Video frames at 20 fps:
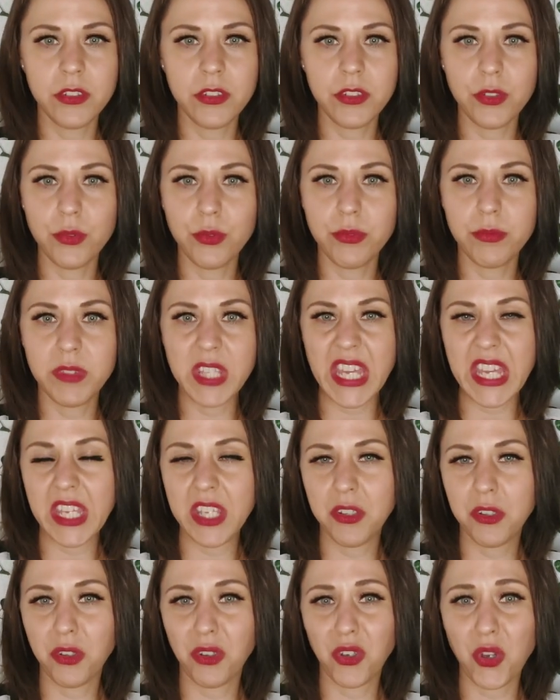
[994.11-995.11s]
Do
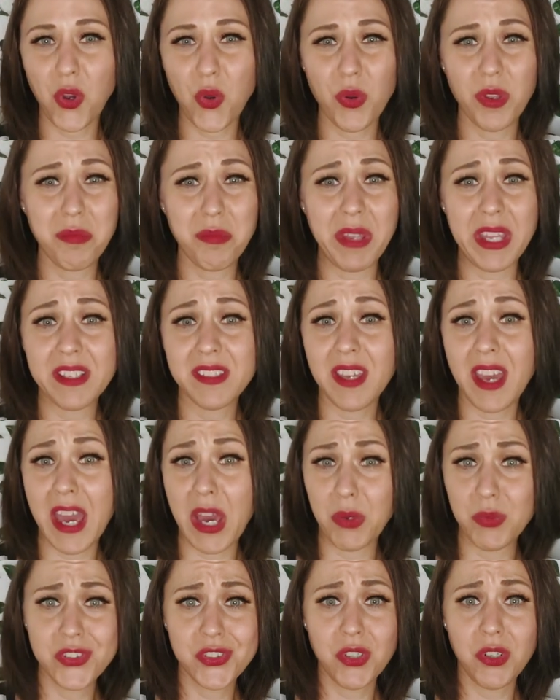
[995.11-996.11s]
they go and make
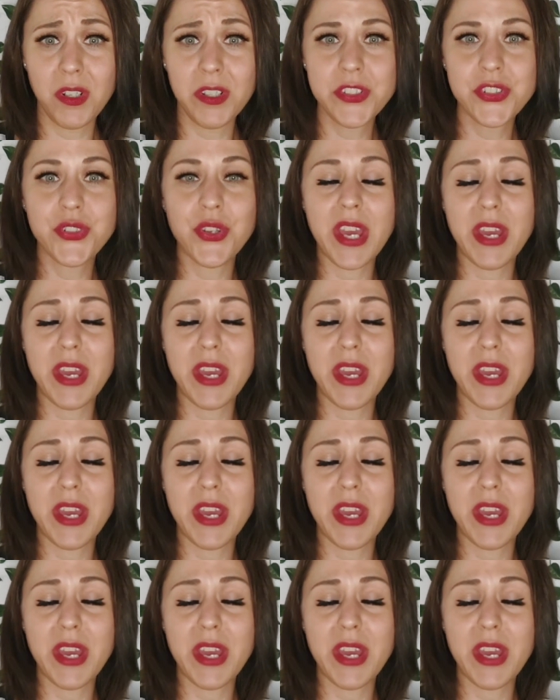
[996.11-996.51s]
house calls